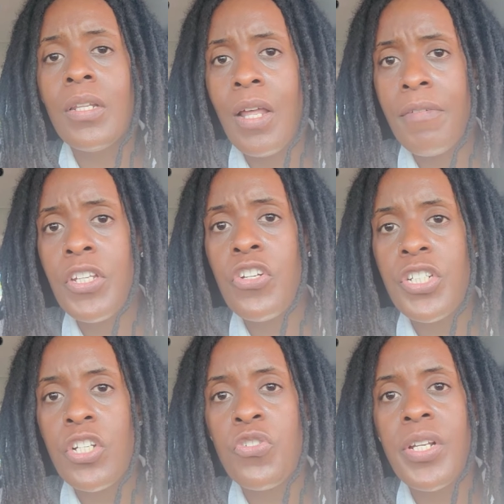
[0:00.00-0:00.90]
loving
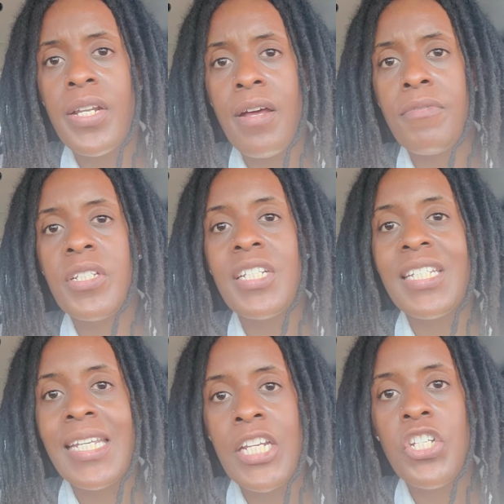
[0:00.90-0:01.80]
your children enough to
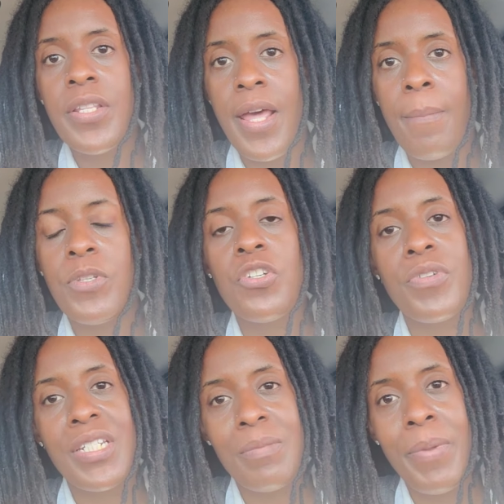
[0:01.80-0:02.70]
teach them
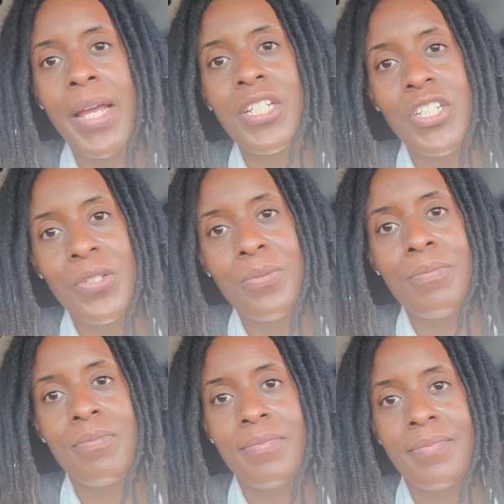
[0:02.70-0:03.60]
to respect
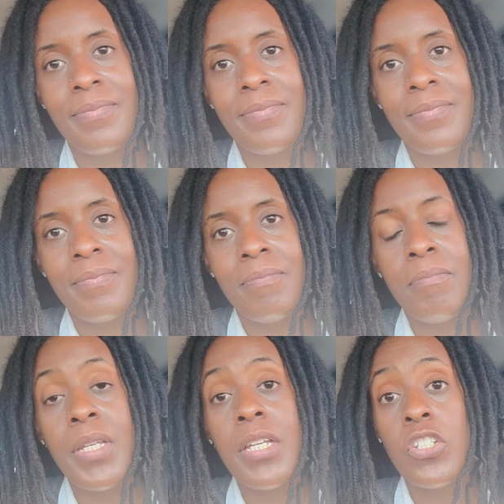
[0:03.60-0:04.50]
you,
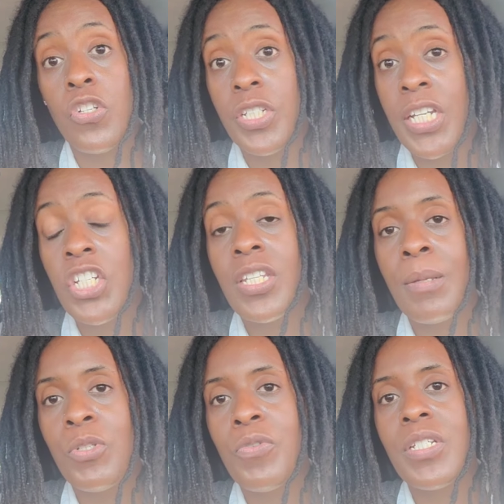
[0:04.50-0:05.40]
because you're teaching
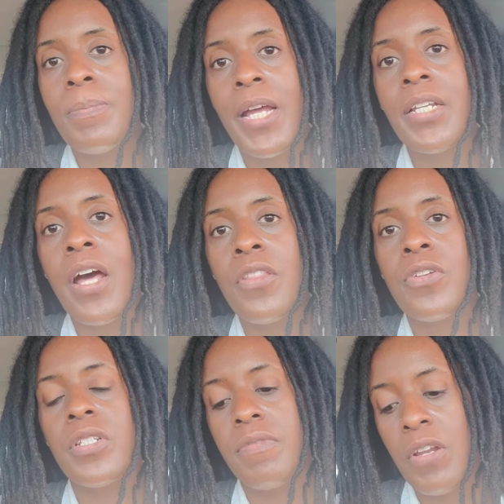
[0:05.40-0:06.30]
them to respect
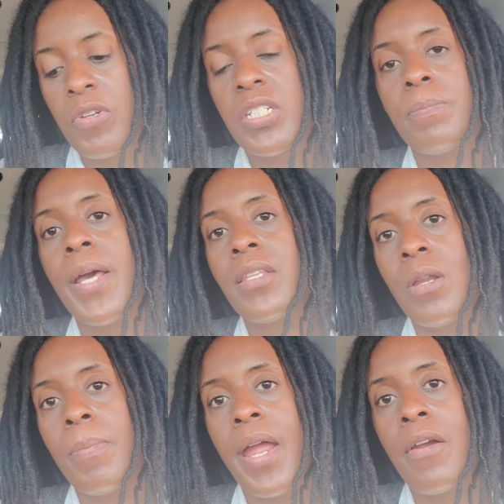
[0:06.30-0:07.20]
others. If they respect
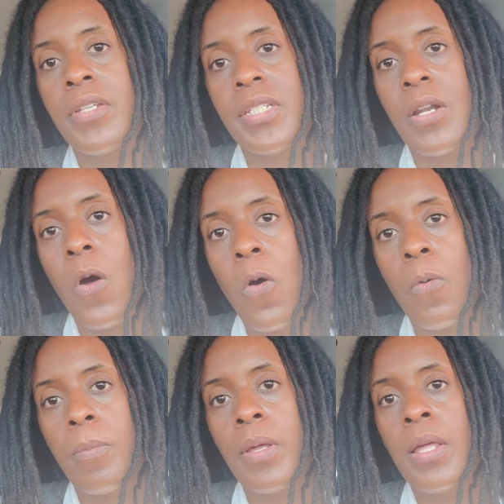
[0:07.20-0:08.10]
their parents at
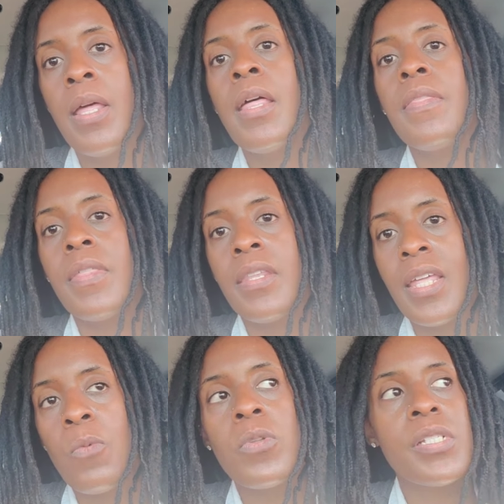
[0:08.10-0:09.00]
home, then
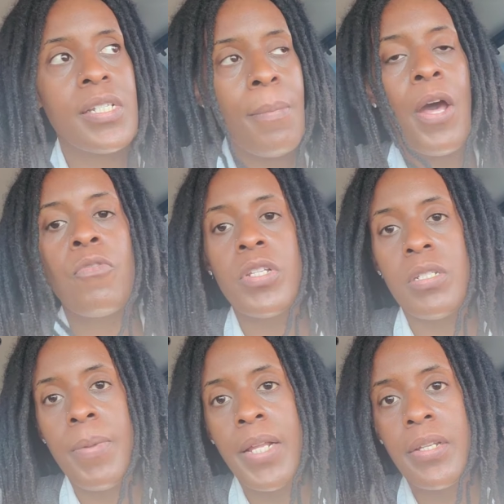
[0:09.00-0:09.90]
they will step out and
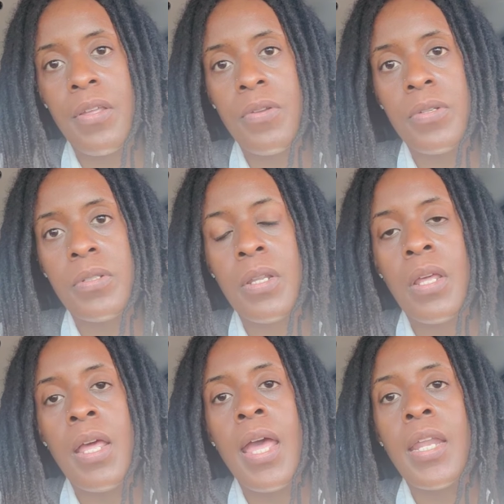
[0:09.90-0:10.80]
respect others.
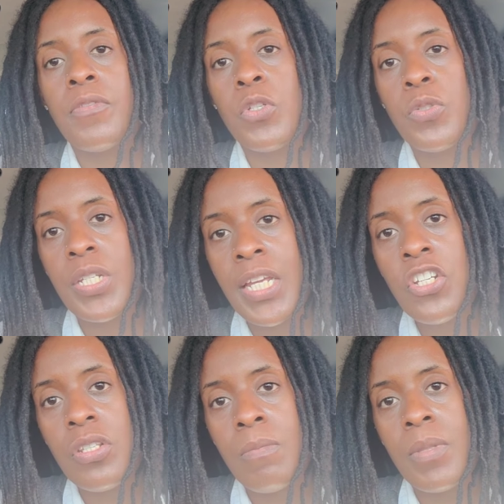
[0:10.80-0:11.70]
And if you
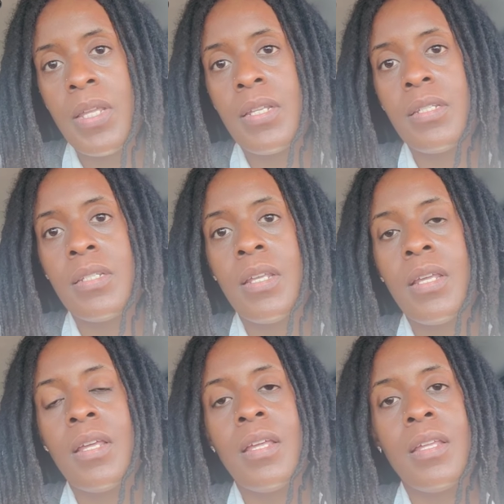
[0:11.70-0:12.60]
teach them this,
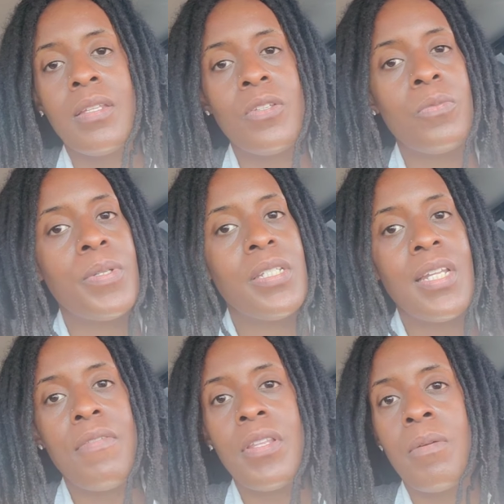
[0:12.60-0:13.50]
you'll be
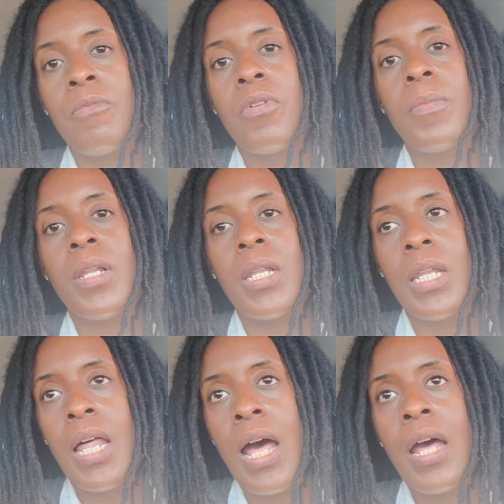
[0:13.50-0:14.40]
saving them from a
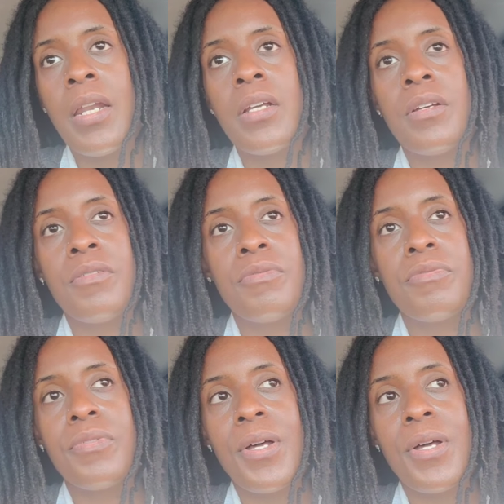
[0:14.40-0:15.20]
lot of